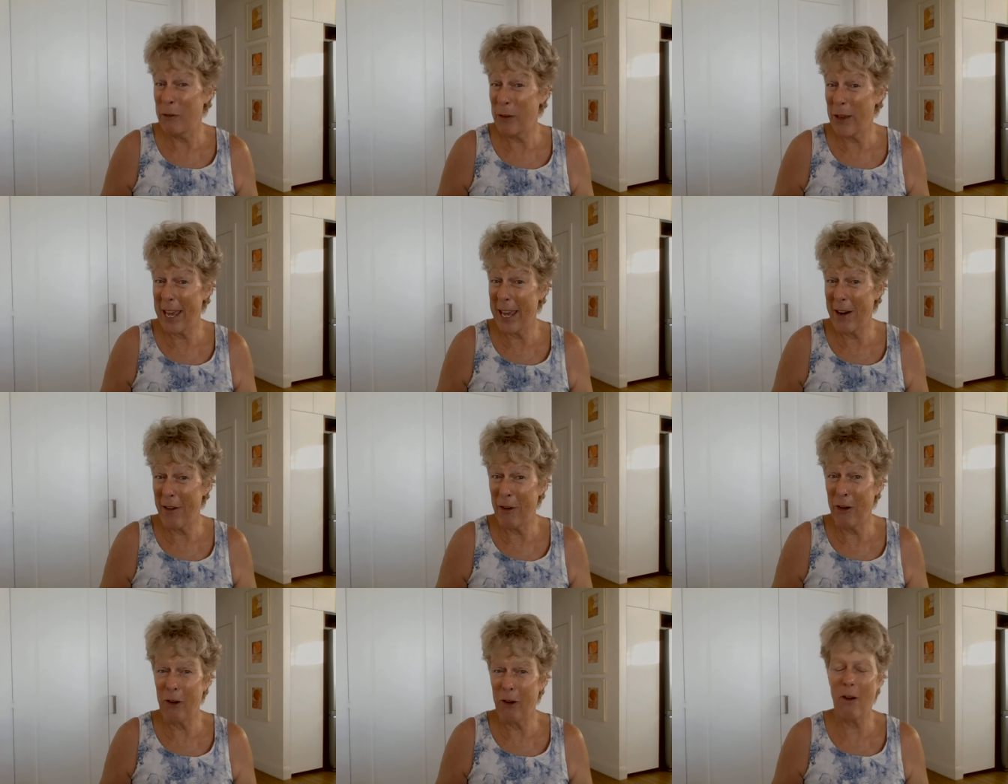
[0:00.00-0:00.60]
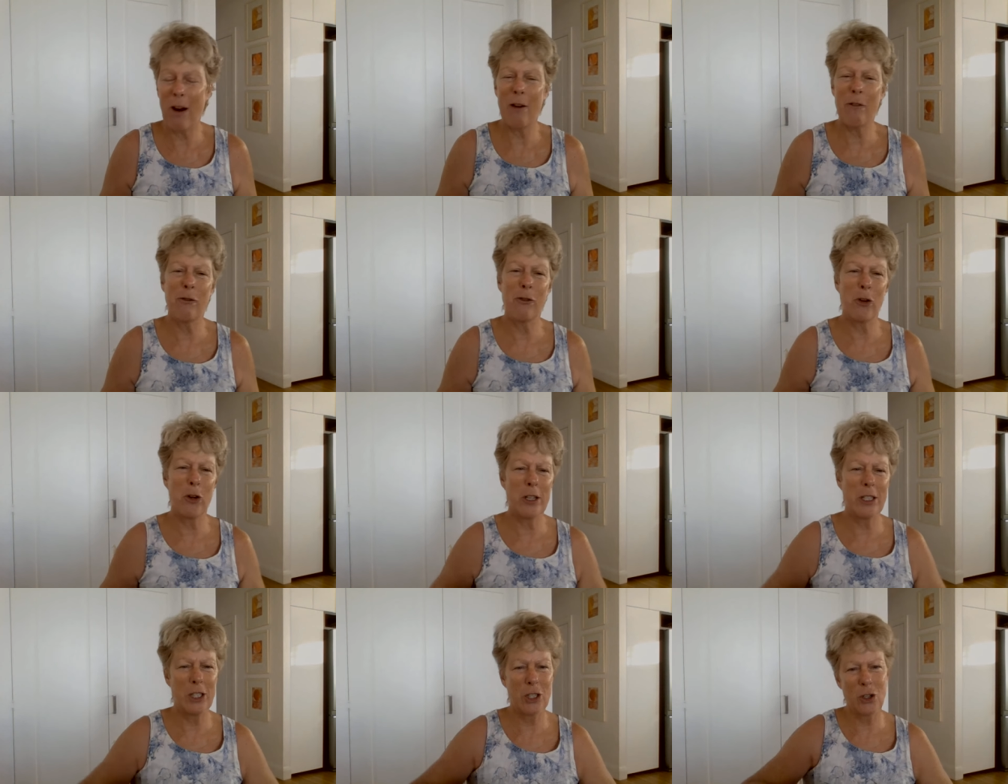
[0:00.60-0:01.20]
If you hear a gruff
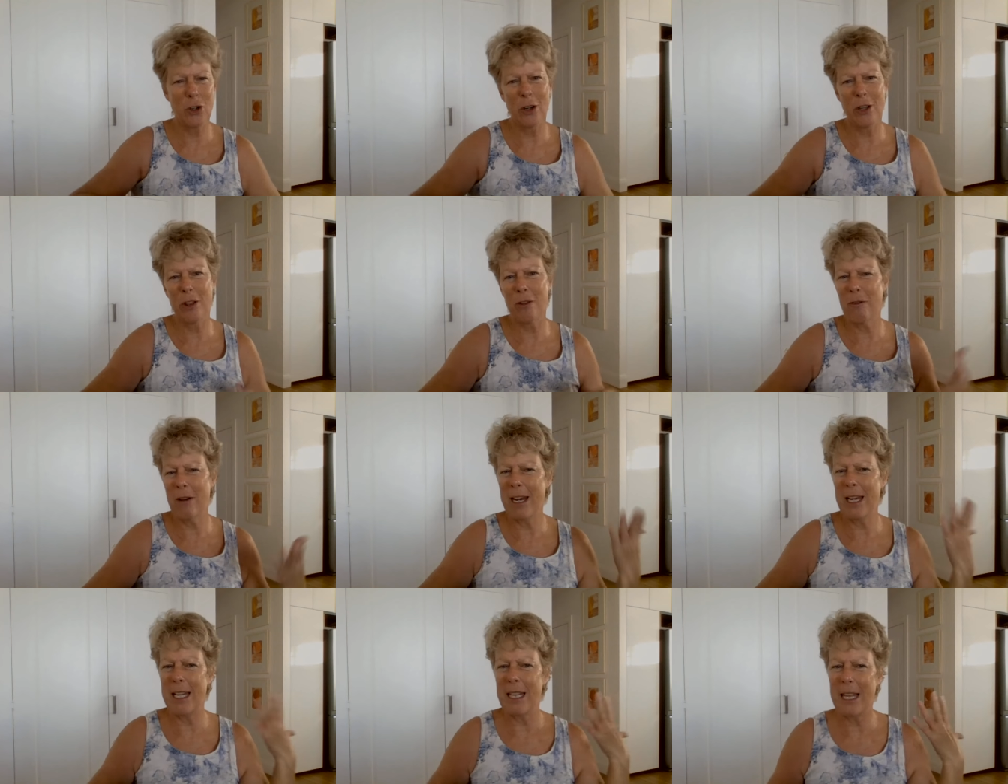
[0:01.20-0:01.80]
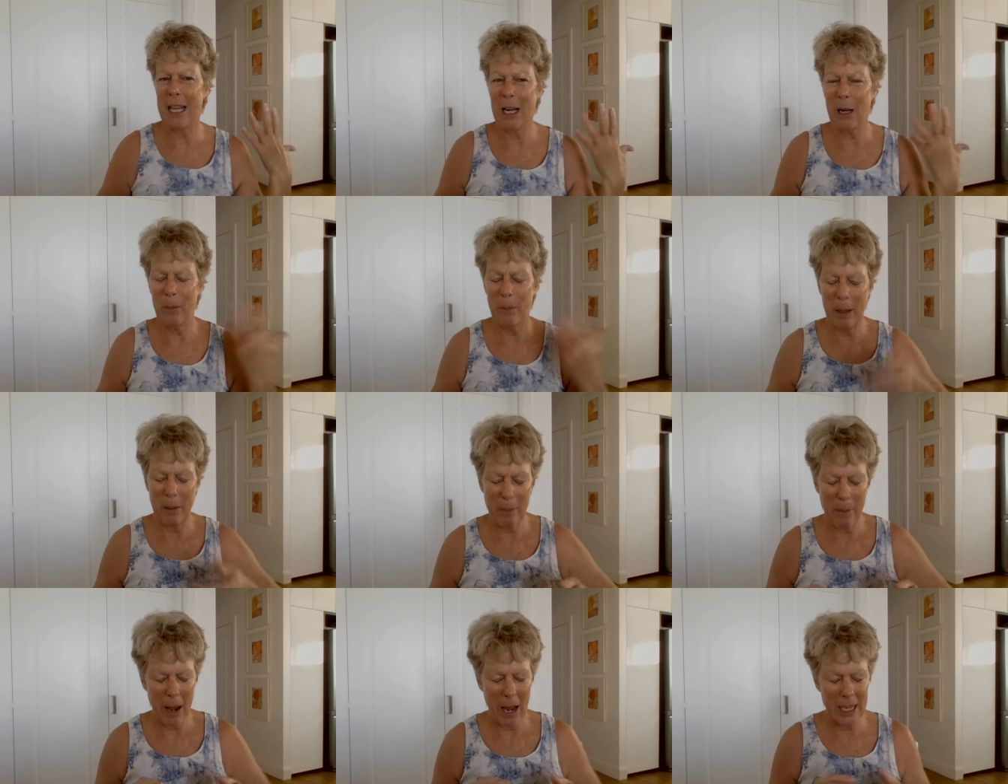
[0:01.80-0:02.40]
voice during the reading, that'll
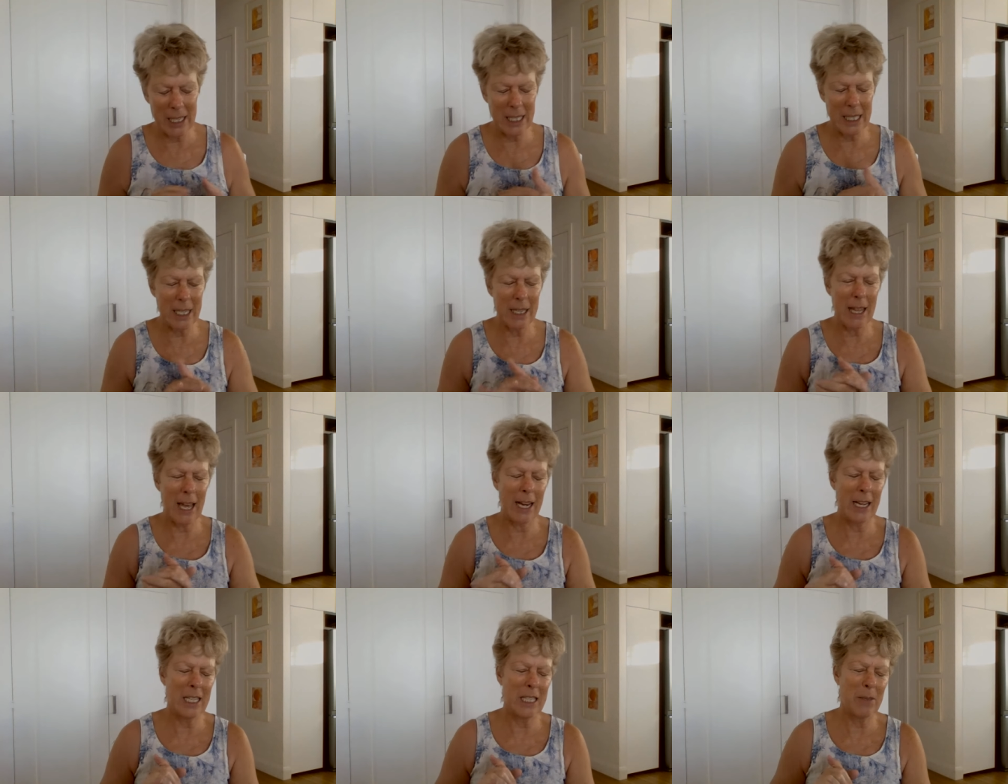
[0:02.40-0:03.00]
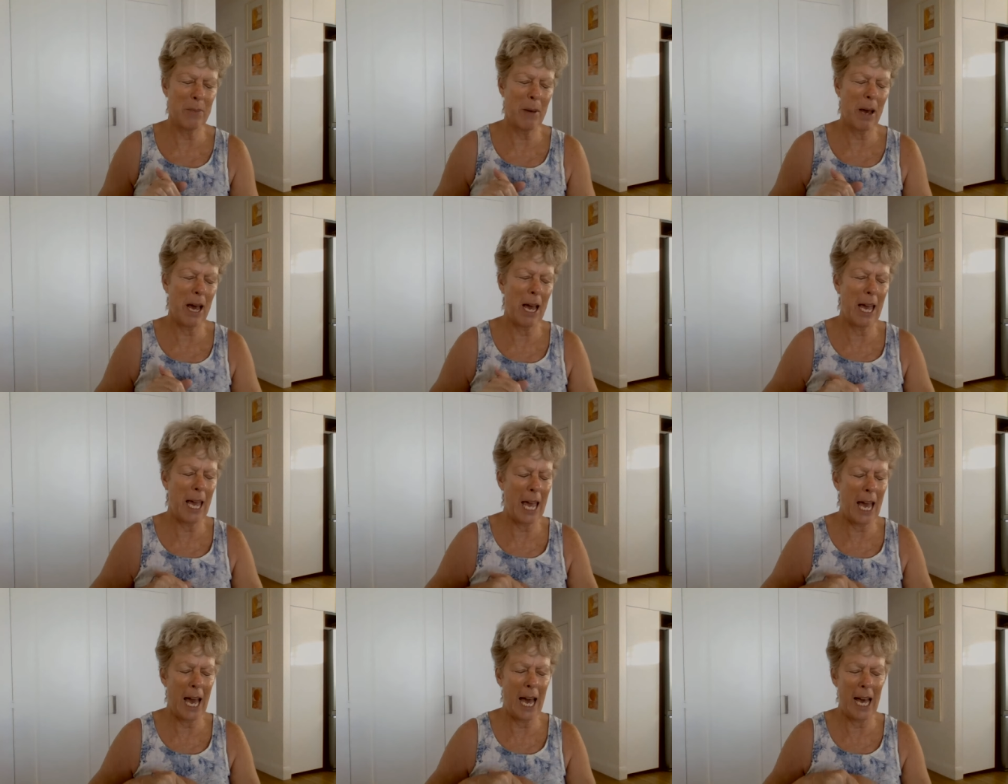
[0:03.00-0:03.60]
be Maighstir. That is
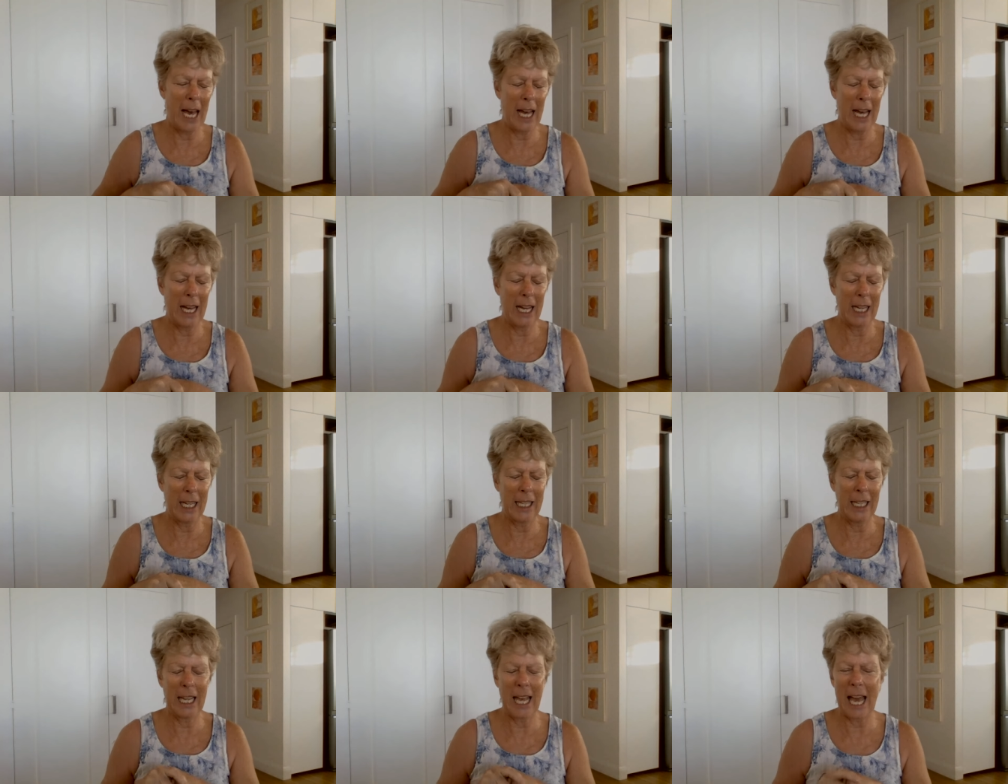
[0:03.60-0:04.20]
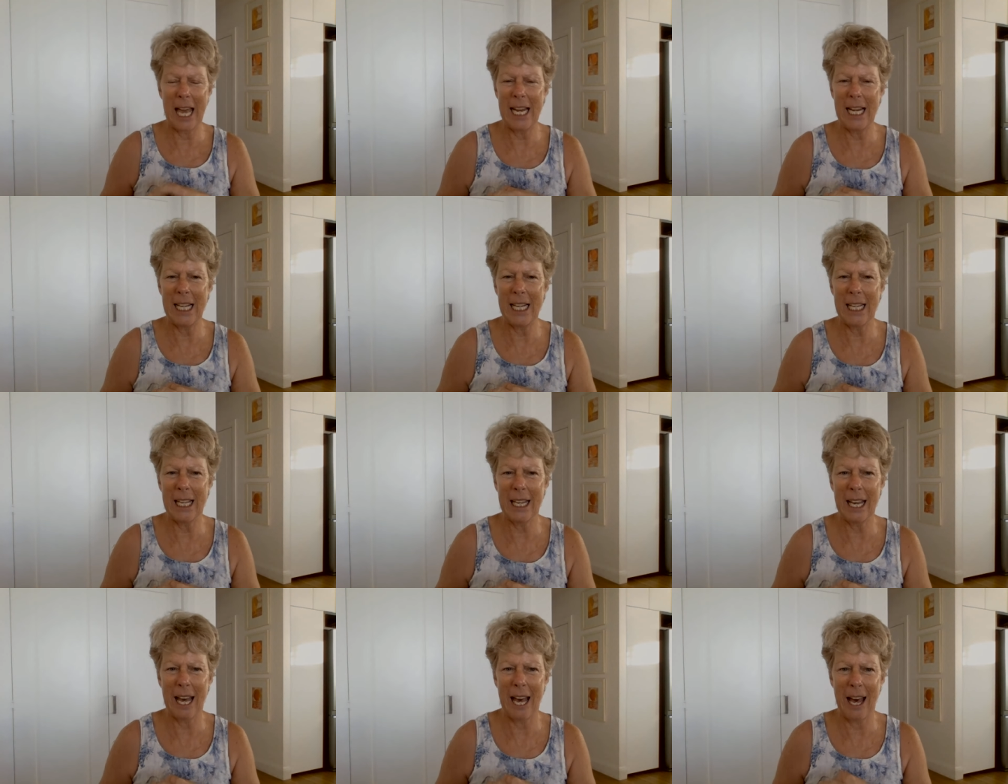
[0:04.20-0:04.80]
my uh,
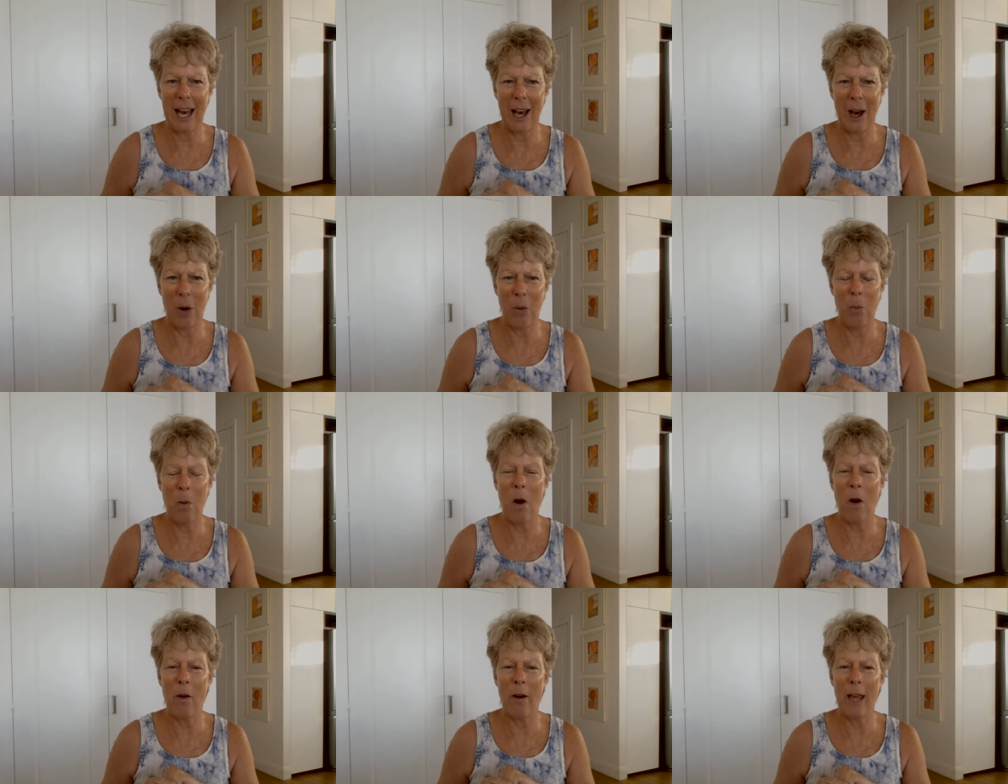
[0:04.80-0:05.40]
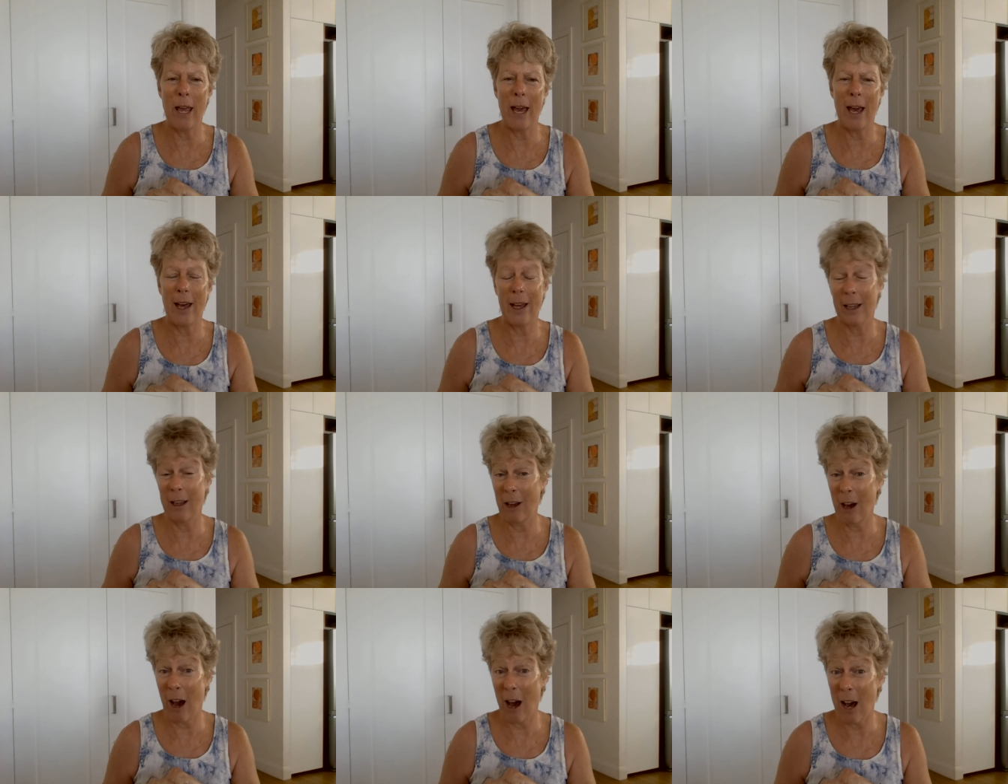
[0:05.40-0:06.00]
Gaelic uh, warrior
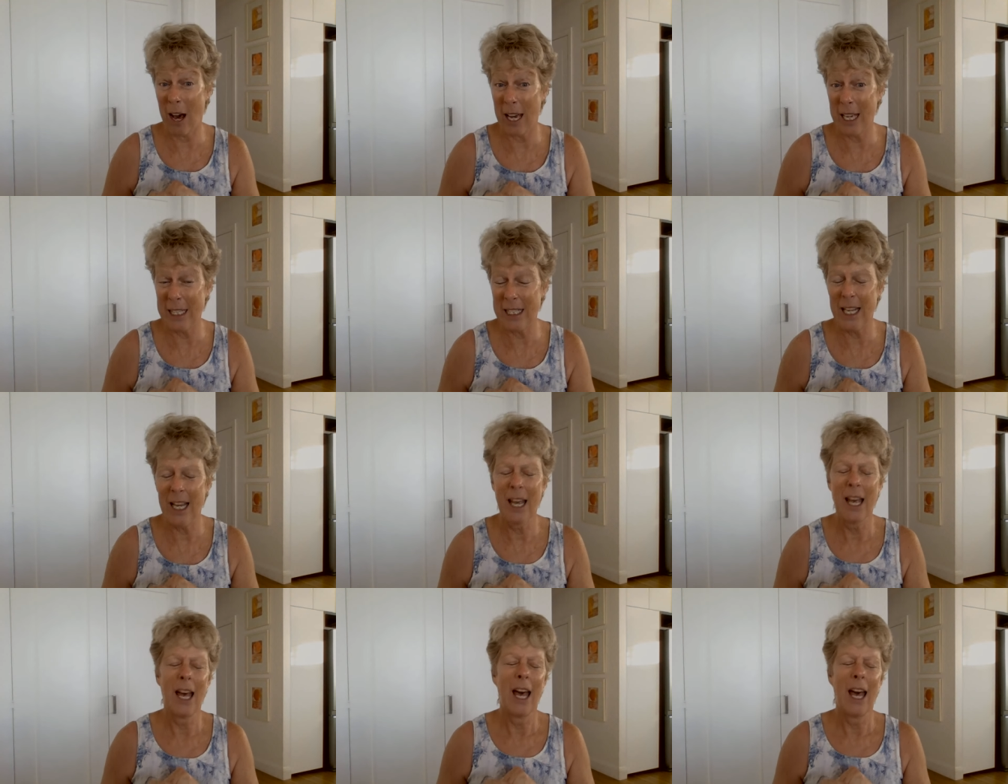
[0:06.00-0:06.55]
guide.